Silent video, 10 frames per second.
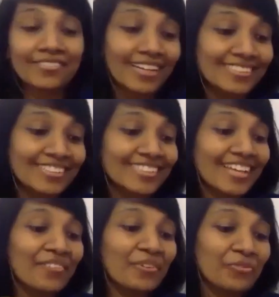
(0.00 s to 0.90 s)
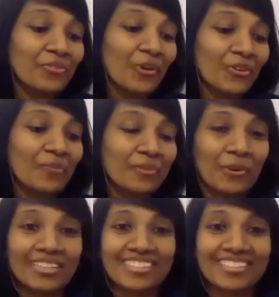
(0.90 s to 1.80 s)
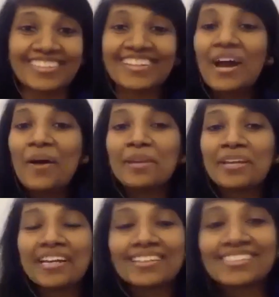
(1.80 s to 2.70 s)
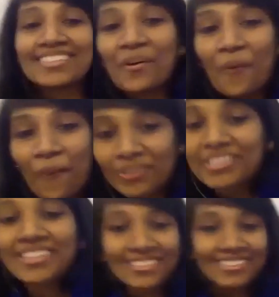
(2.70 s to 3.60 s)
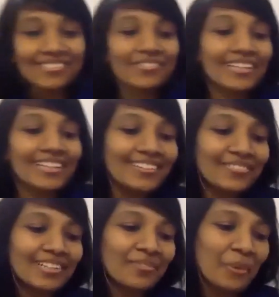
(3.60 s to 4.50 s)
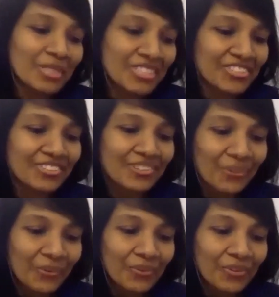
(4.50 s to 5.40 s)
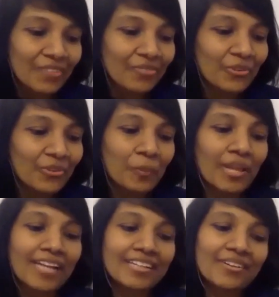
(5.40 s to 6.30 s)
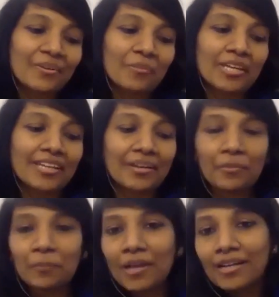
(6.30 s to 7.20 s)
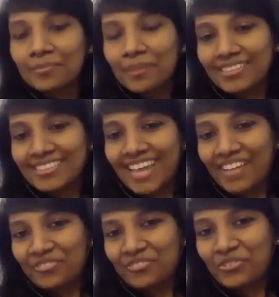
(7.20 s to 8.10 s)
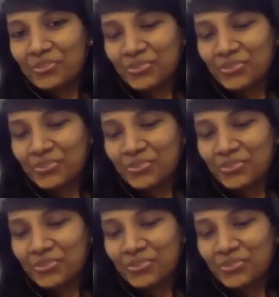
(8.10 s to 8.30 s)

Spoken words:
I just have a follow-up question, because the audience really, really wants to know if you're planning on making a plant-based cat food.